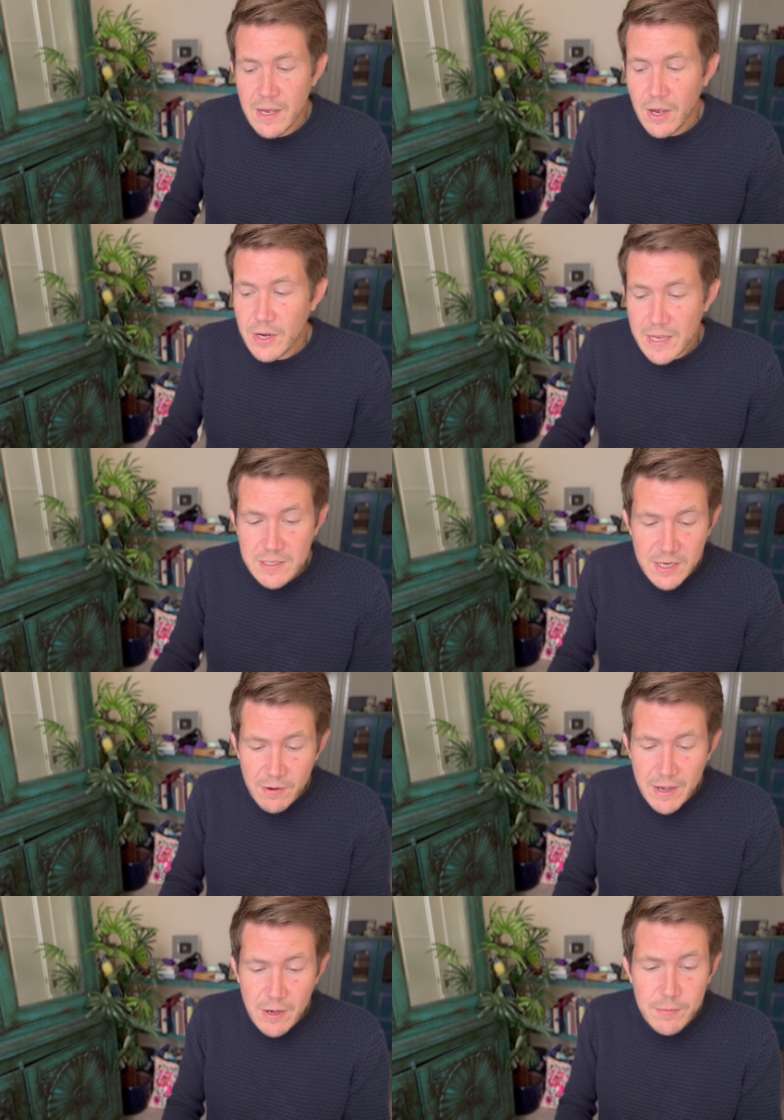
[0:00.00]
Okay, so
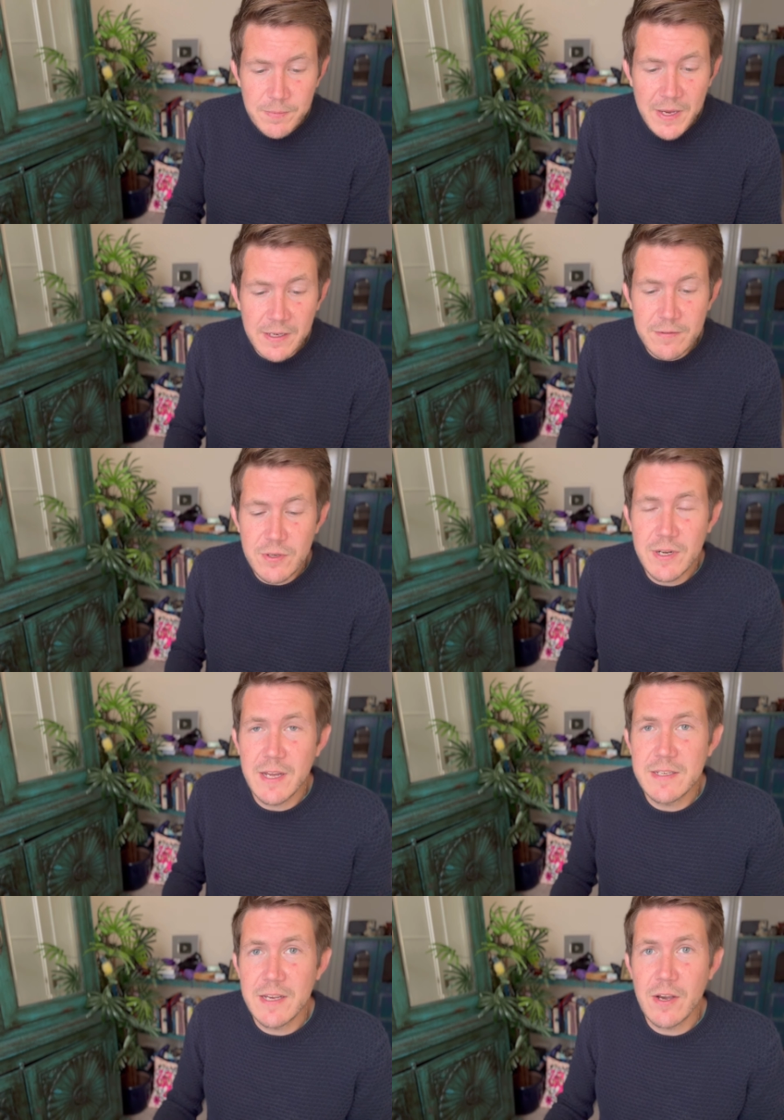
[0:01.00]
I hope that gives you an
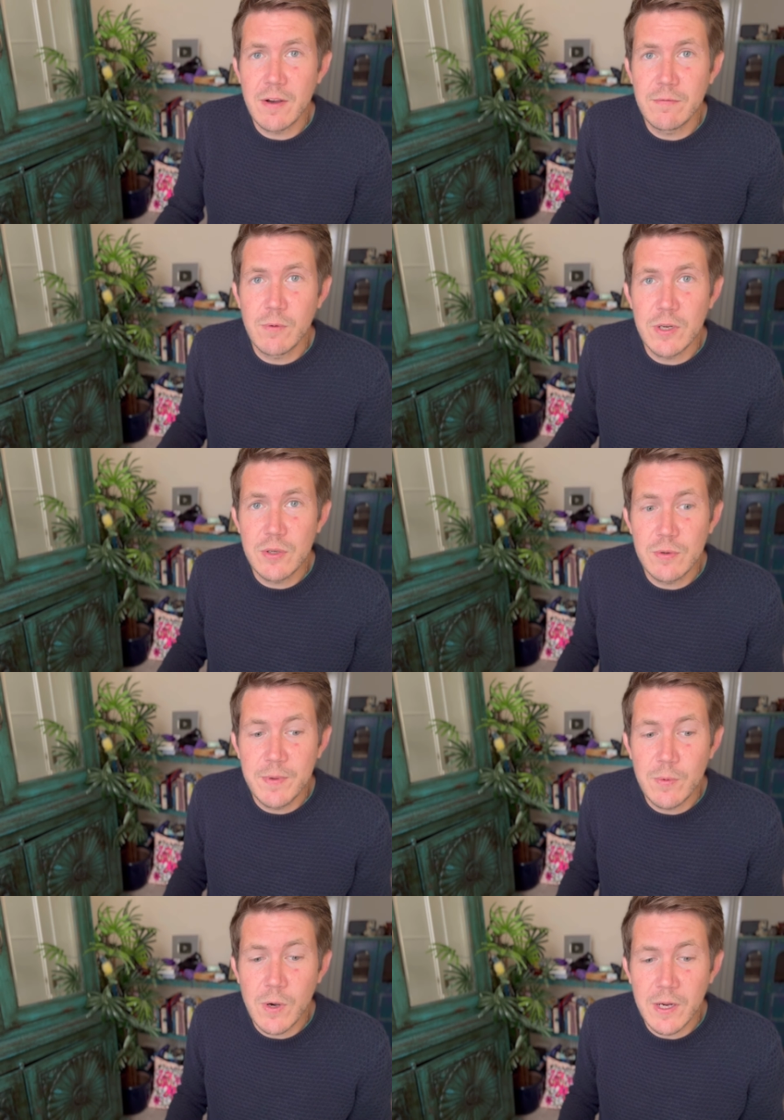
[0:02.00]
idea of what you'll
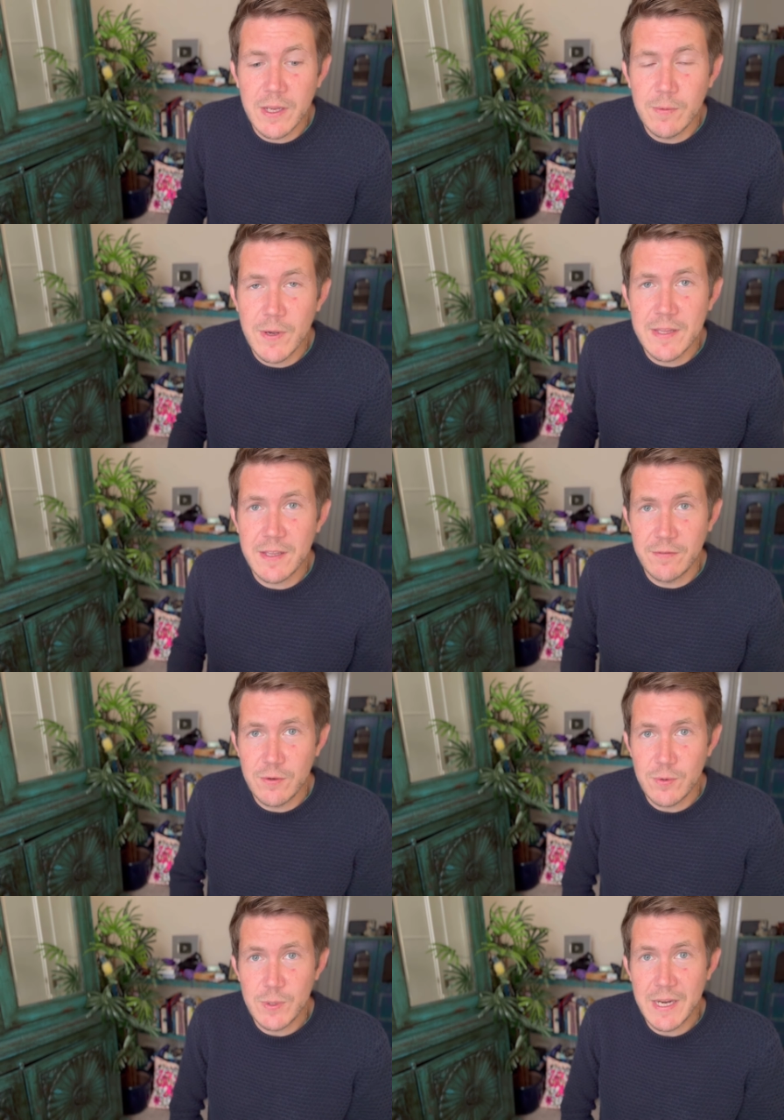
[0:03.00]
be working with. If
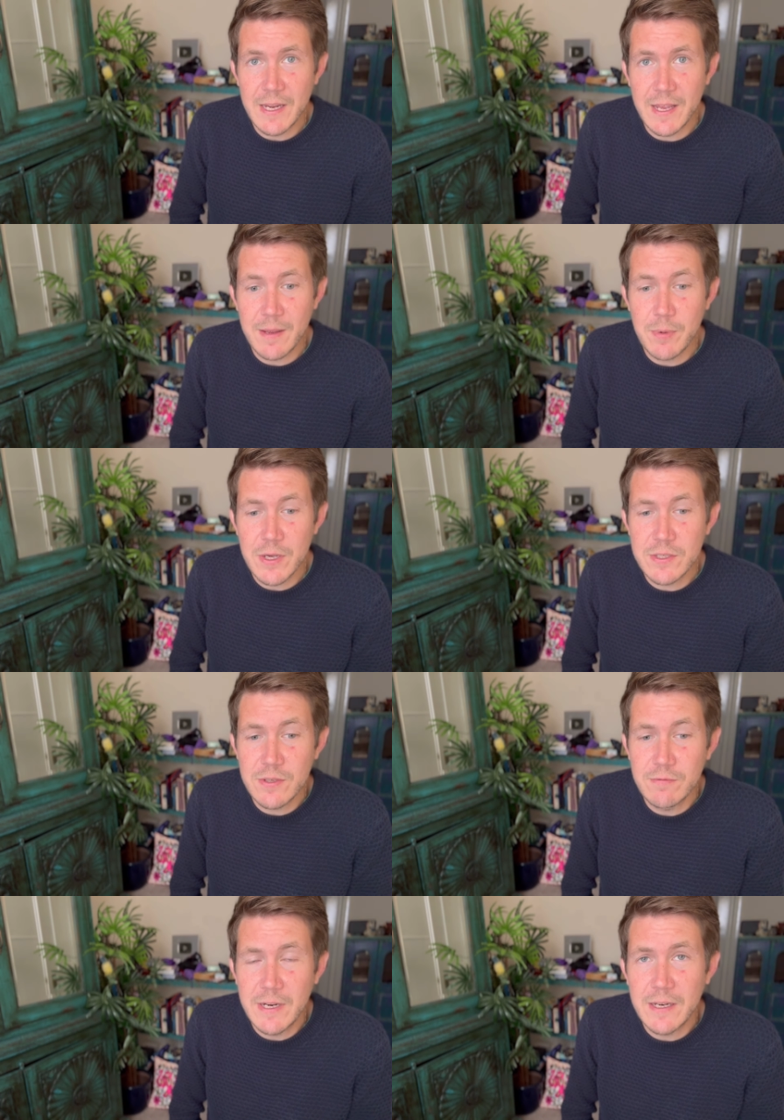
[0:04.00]
you'd like a
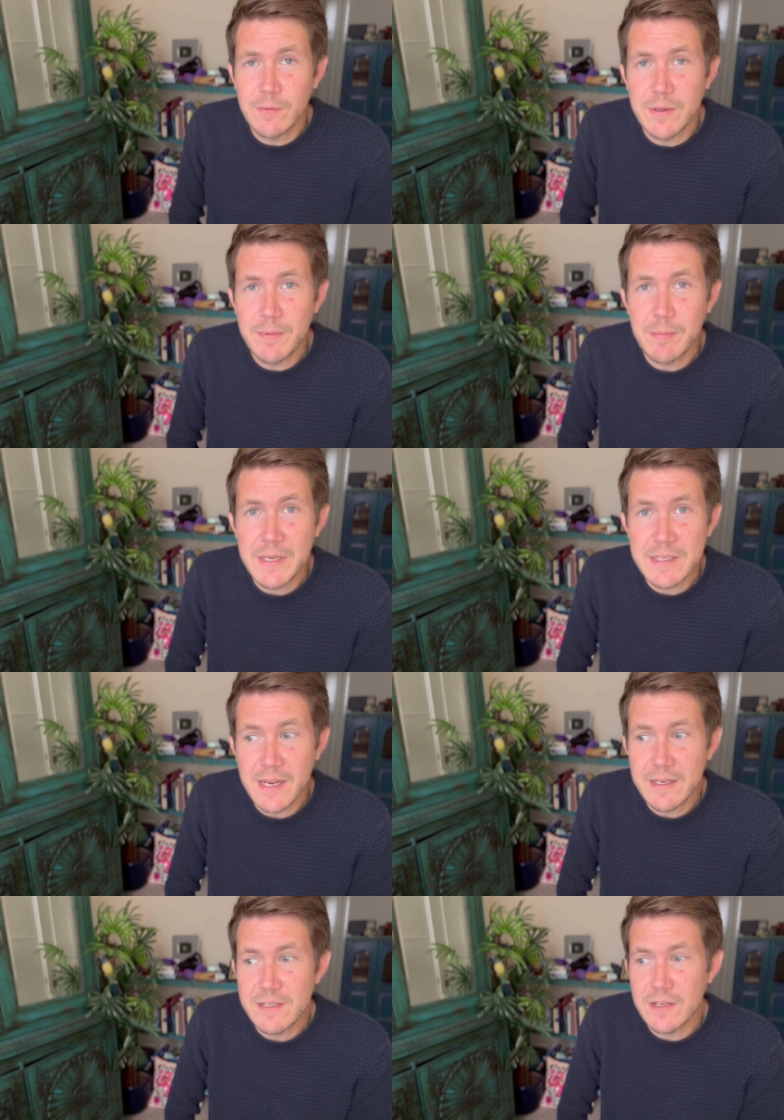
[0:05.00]
personal reading with me, please get
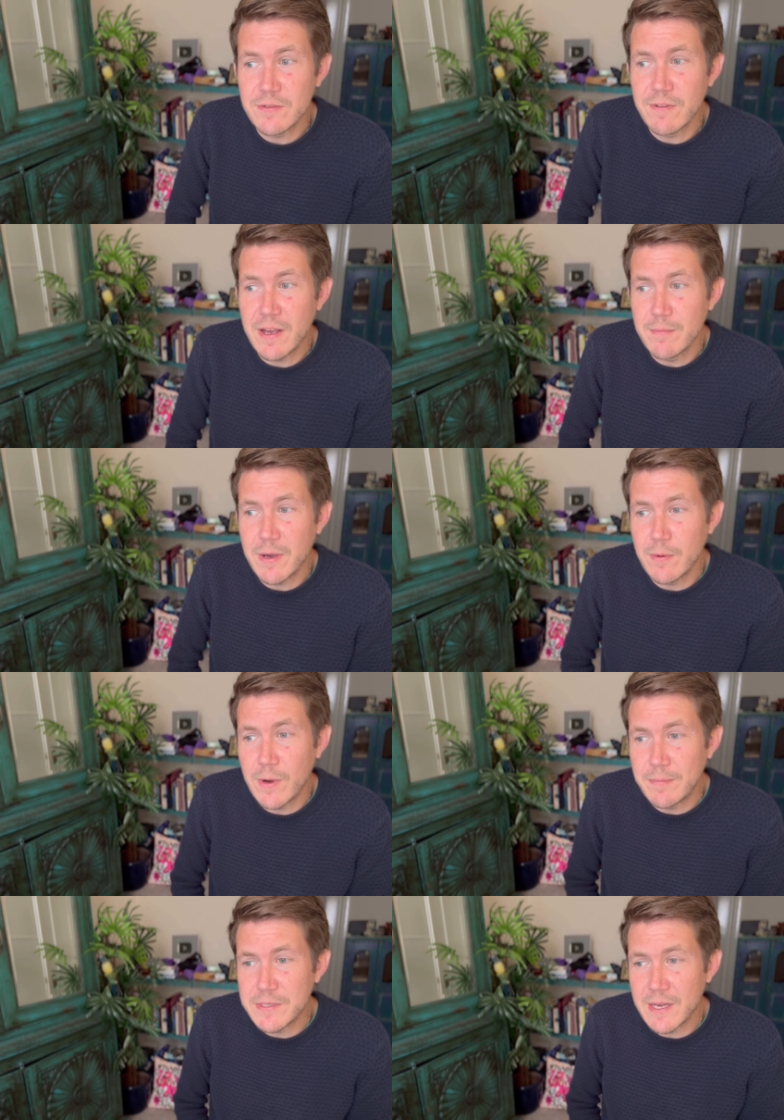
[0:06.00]
in touch via my
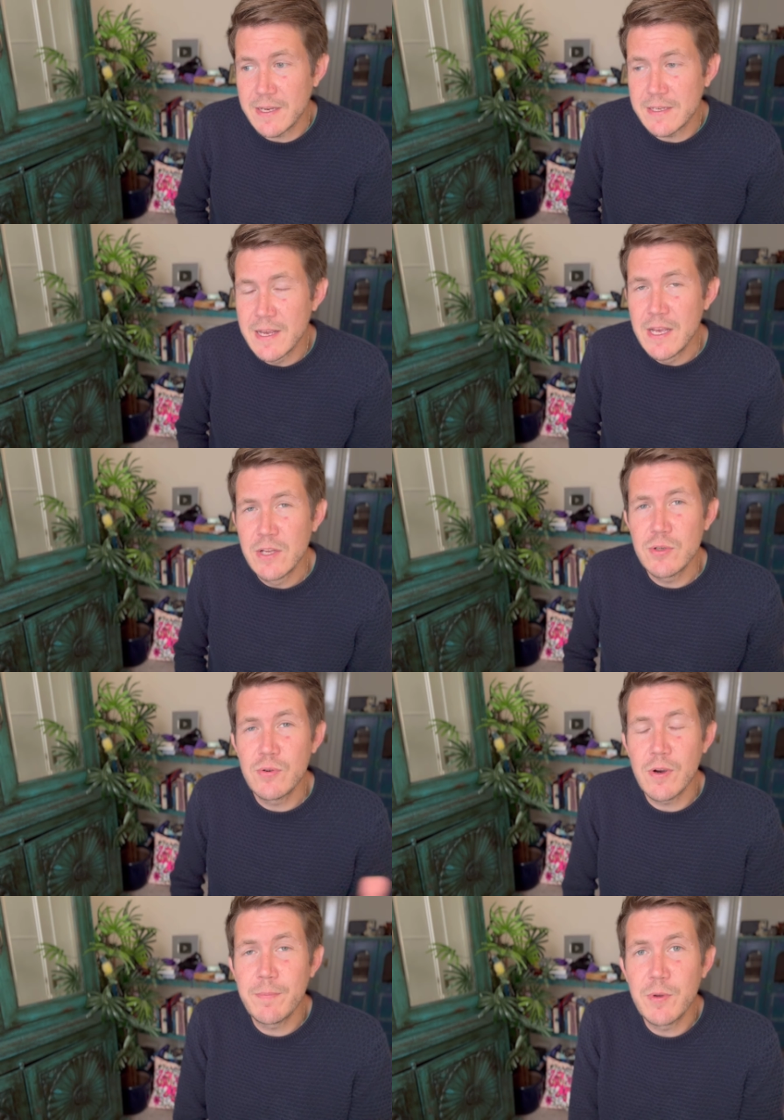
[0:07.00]
website. To
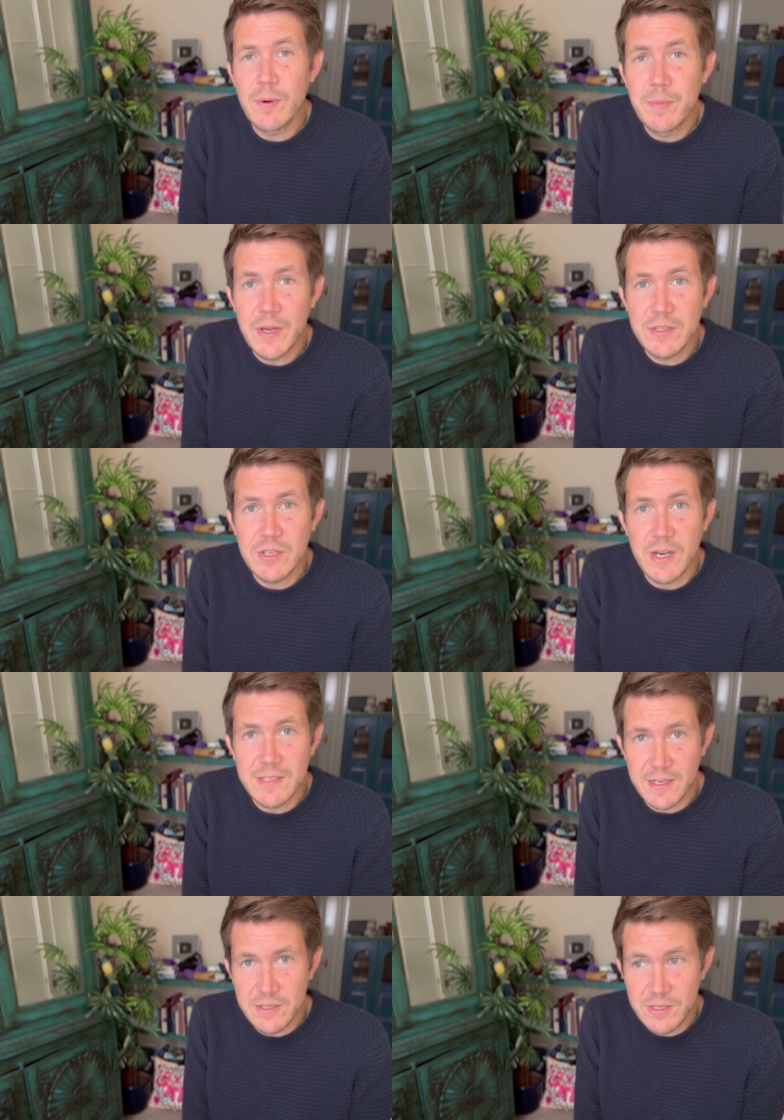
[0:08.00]
draw up your birth chart,
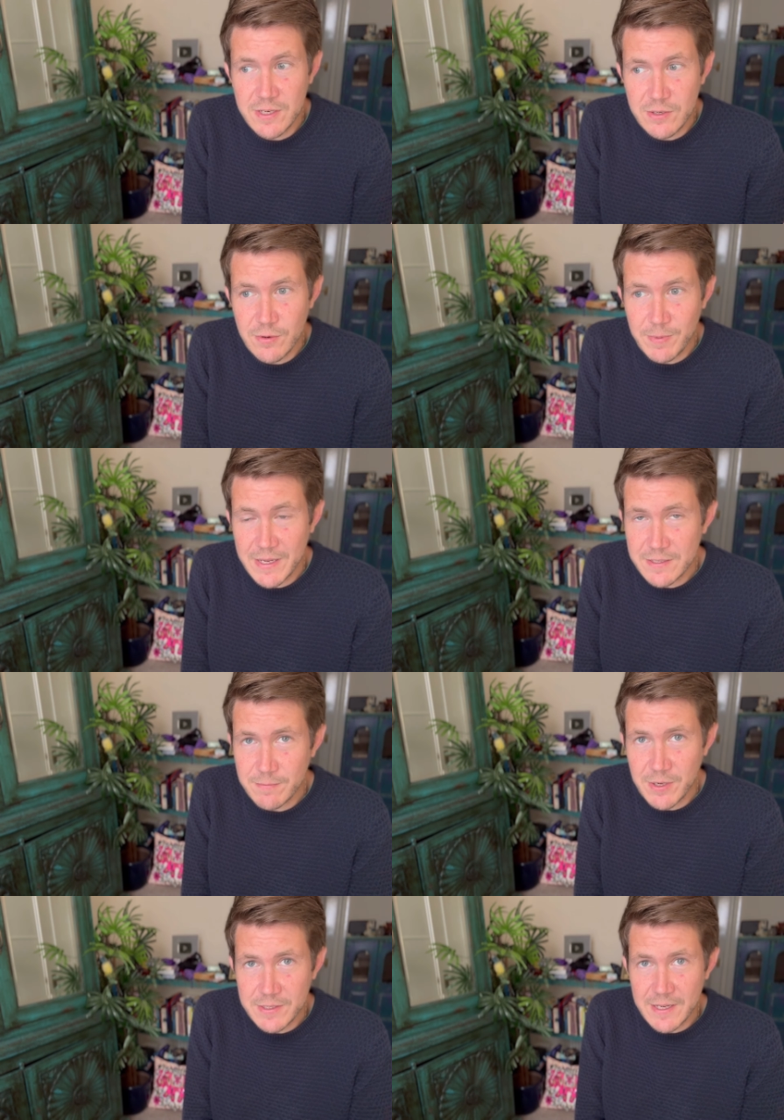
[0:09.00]
I just need your place of
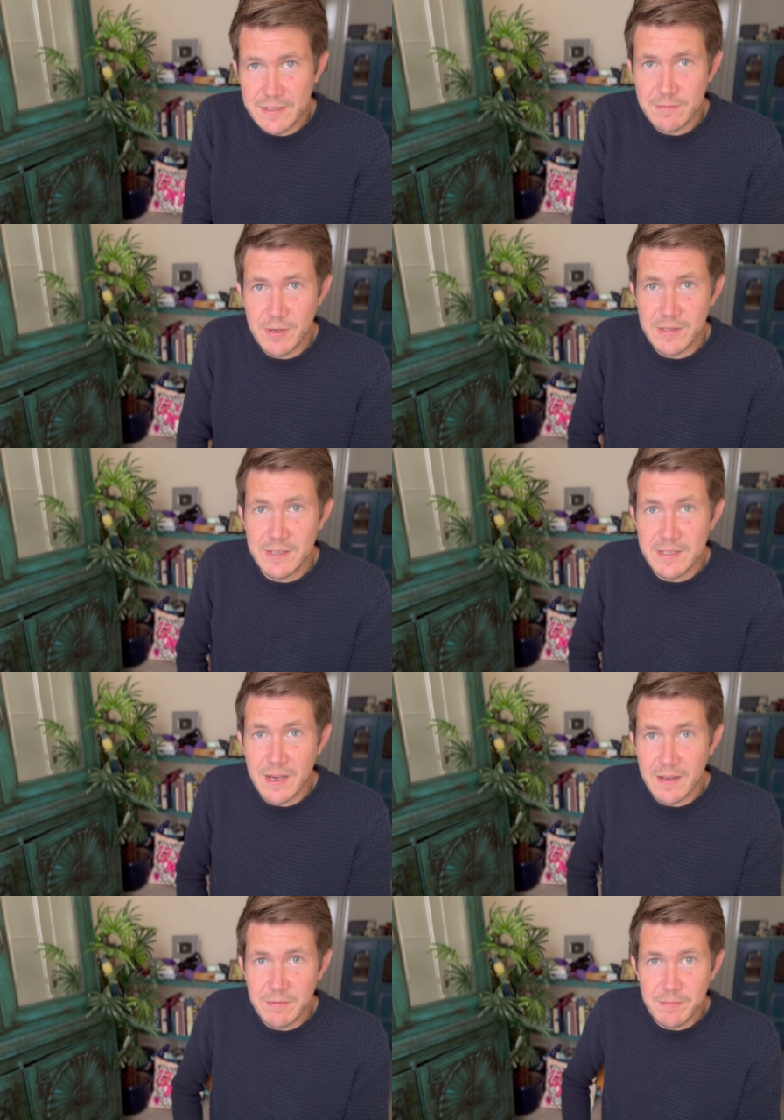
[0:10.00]
birth, date of birth, and
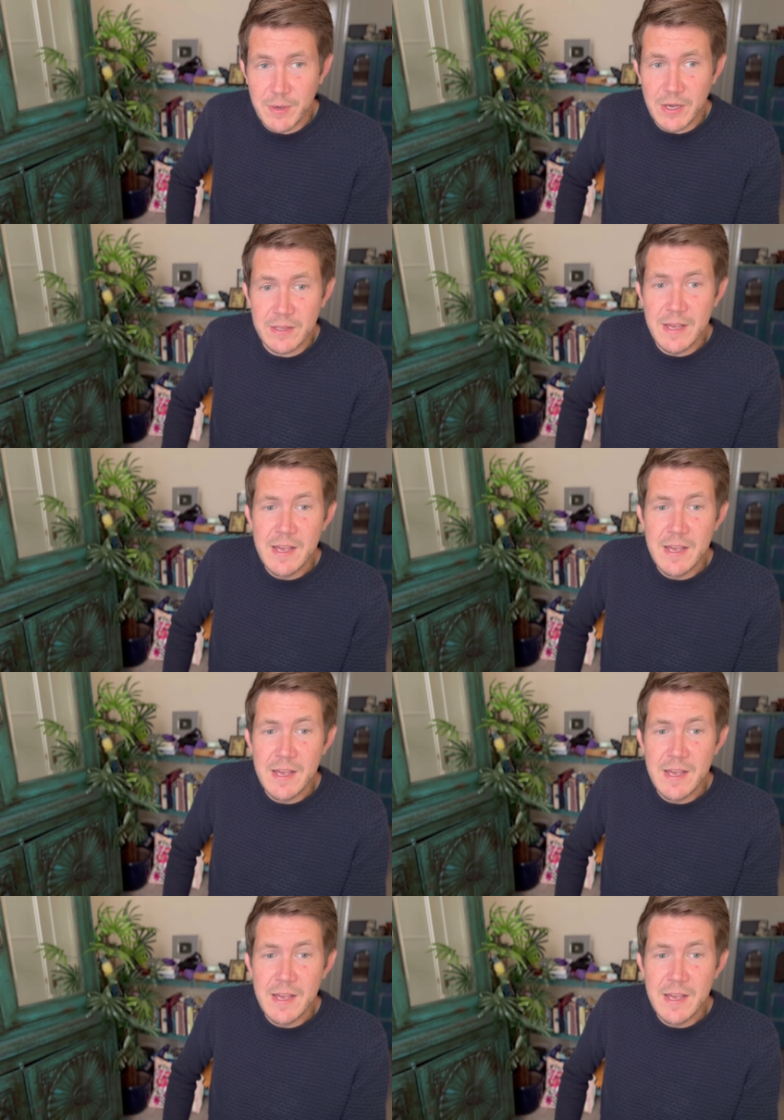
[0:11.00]
time of birth.